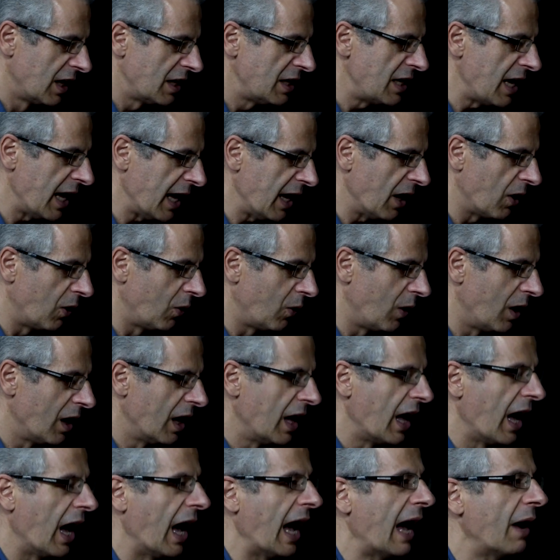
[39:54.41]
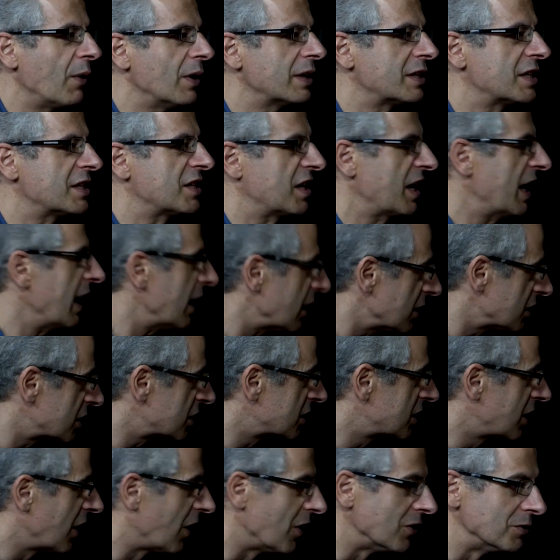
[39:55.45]
now our
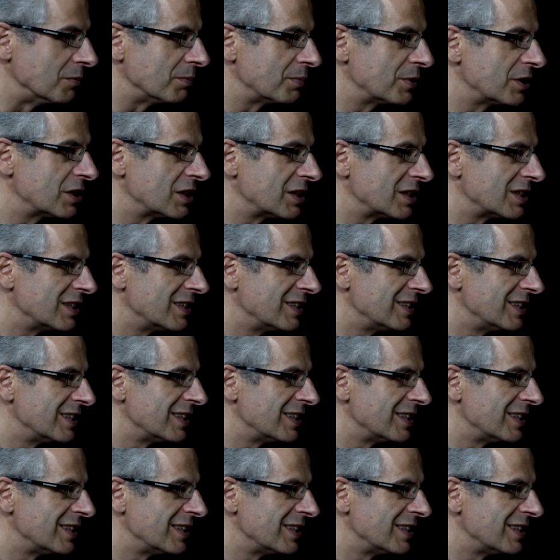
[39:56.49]
telescopes